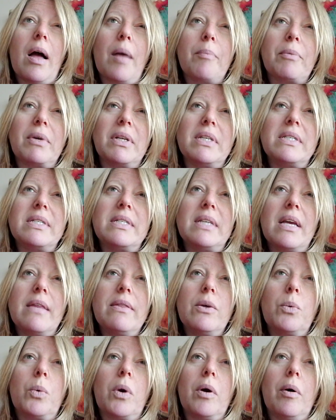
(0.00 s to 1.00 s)
I'm going to say
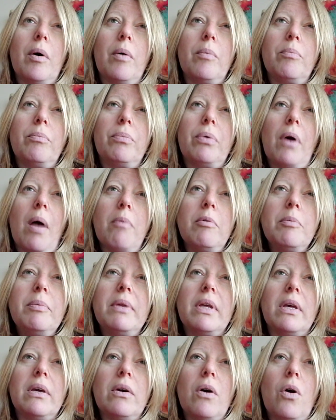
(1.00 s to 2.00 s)
there were
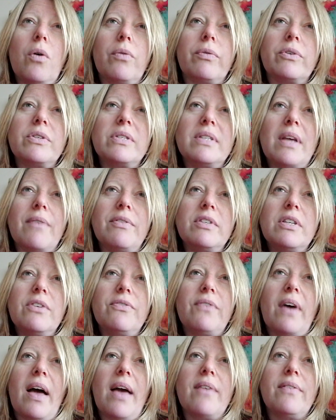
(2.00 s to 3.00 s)
probably over
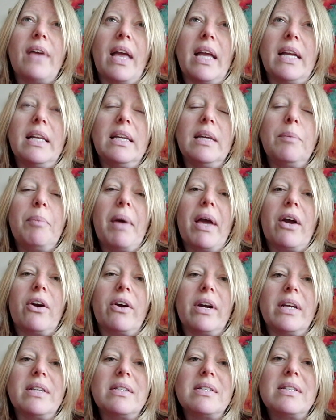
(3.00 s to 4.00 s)
75, 80
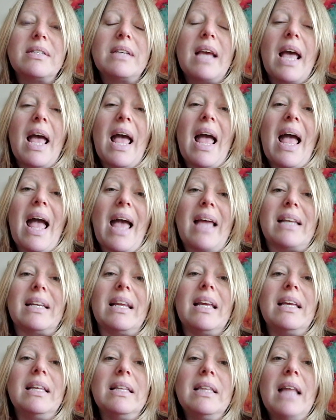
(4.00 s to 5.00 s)
parents. And
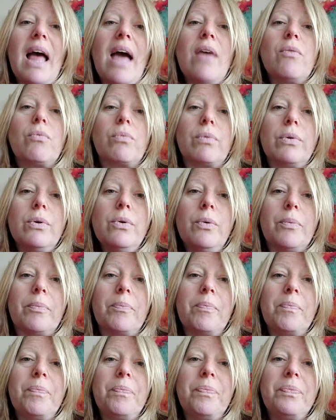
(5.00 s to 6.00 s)
in that
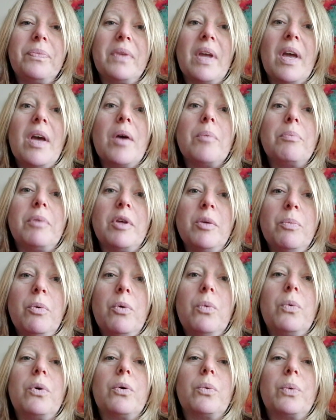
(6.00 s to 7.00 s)
room,
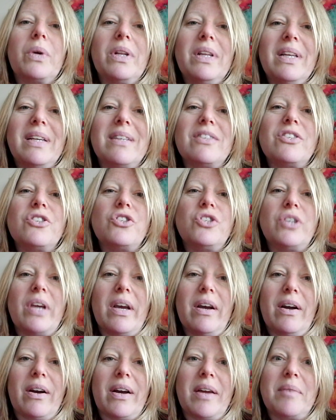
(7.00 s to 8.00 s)
people were willing to
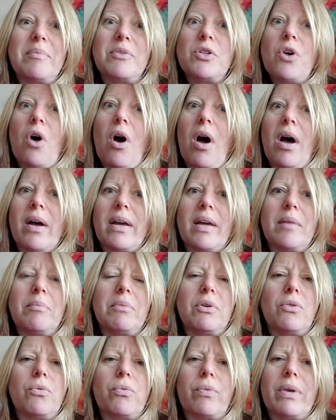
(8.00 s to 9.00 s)
share and talk and
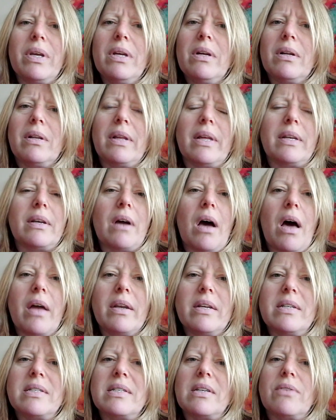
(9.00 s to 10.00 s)
be real and
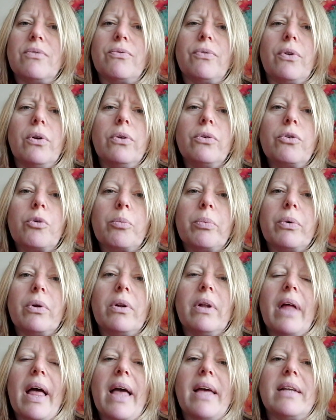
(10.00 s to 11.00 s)
honest and
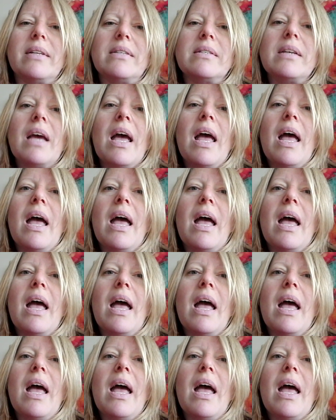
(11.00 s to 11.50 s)
vulnerable and,